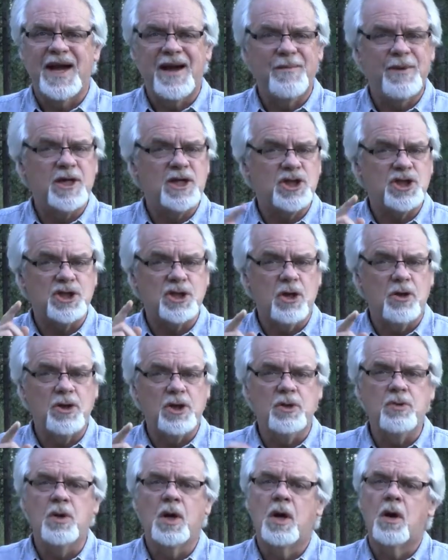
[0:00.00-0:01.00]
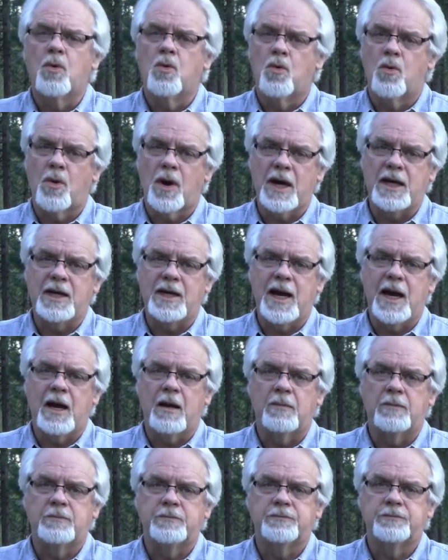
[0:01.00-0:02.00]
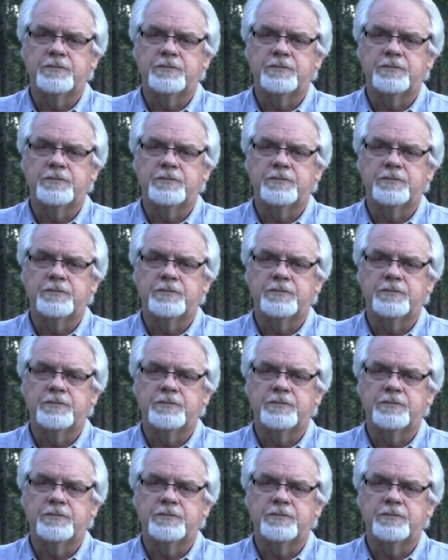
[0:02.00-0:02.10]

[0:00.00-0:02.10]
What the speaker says: I'm going to show you right now.